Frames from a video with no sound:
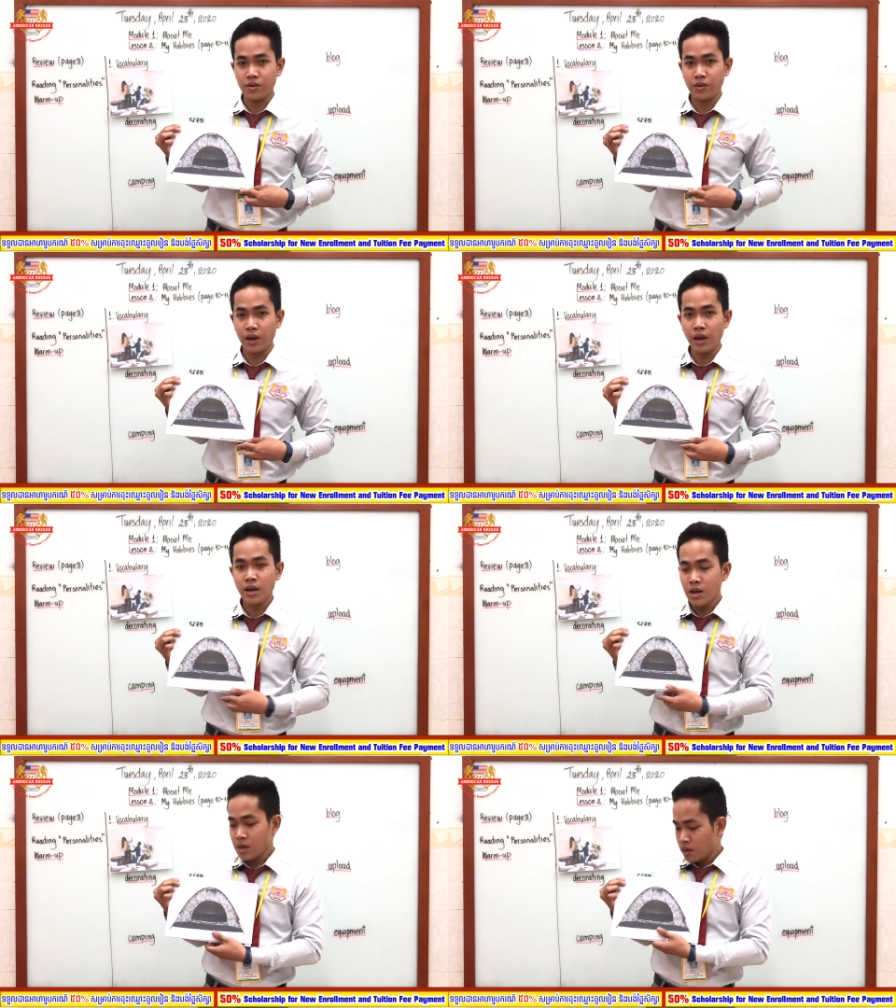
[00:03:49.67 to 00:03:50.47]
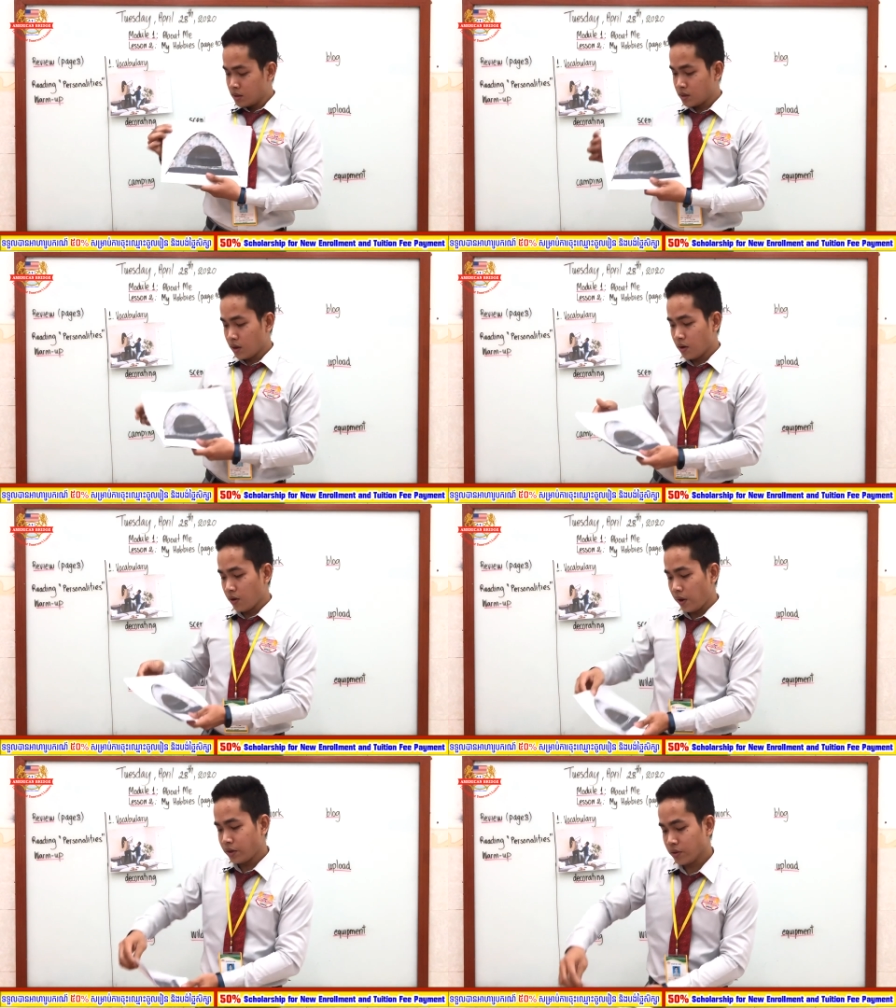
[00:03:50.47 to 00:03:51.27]
Okay, so
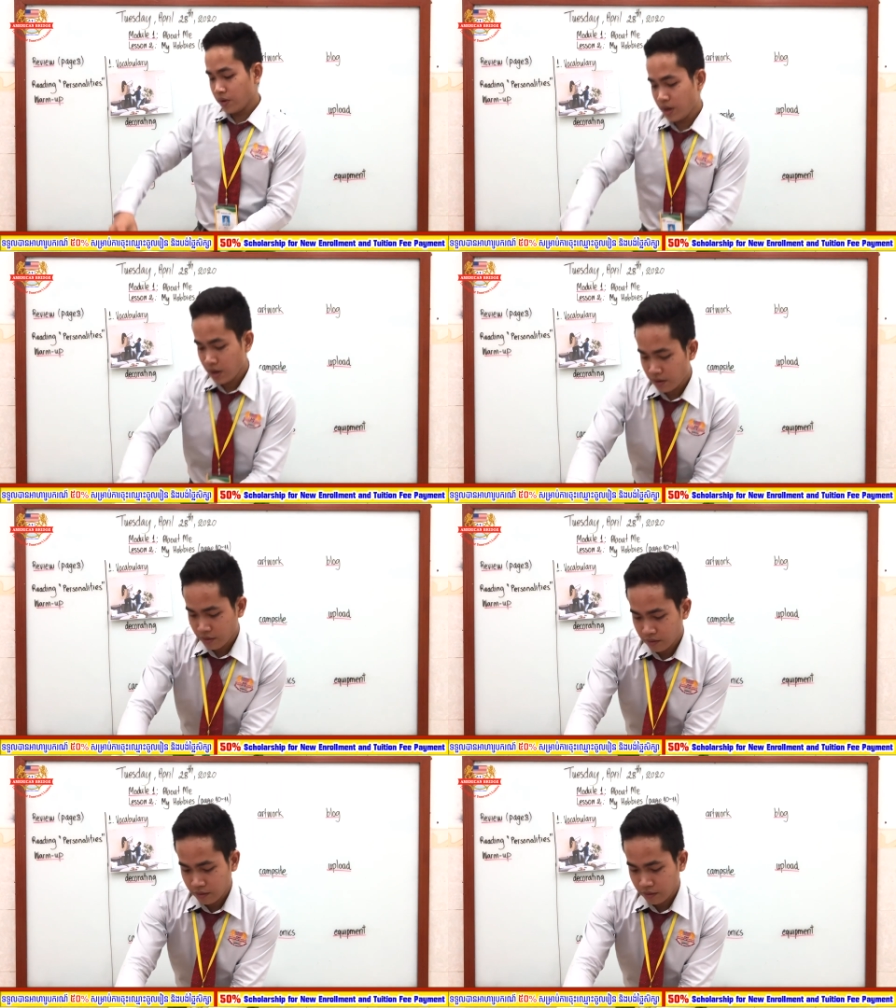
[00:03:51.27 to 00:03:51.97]
actually,